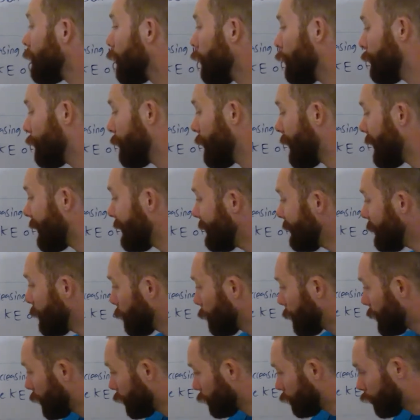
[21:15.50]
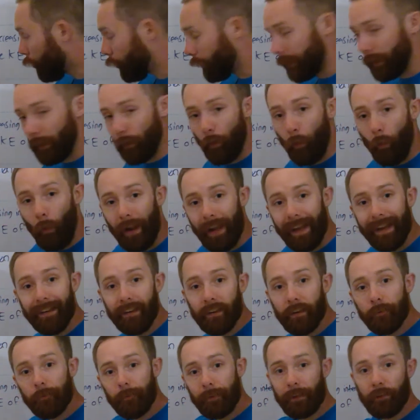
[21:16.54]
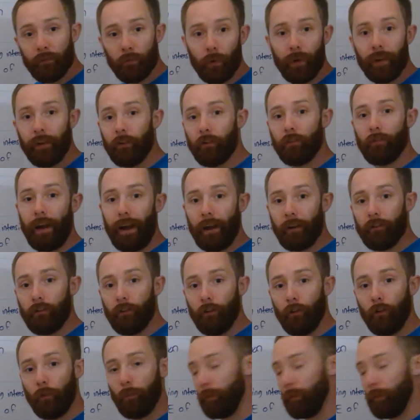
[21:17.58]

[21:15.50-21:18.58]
that we are talking individual interactions